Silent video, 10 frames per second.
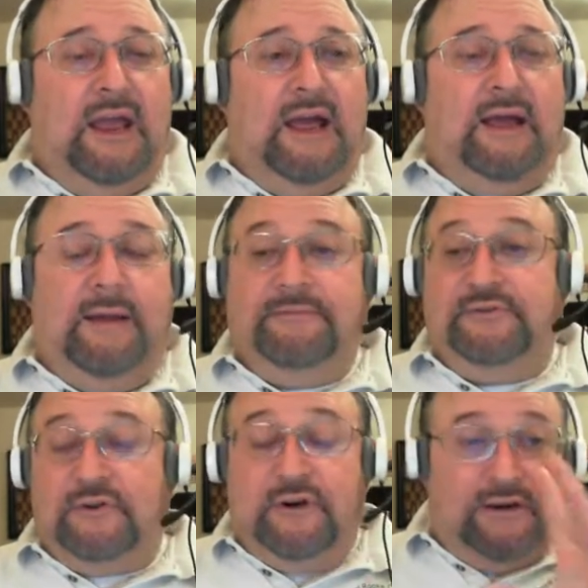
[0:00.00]
I'm
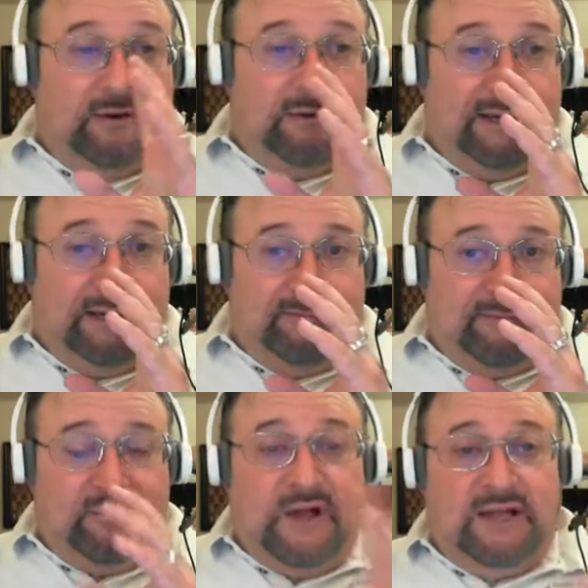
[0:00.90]
sorry,
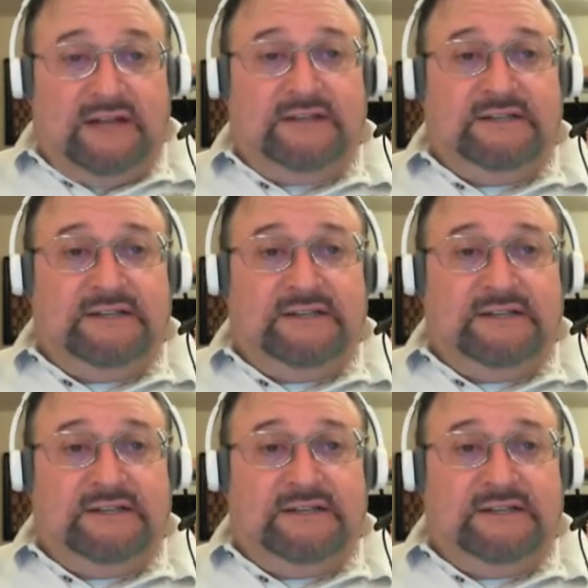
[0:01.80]
well, LCD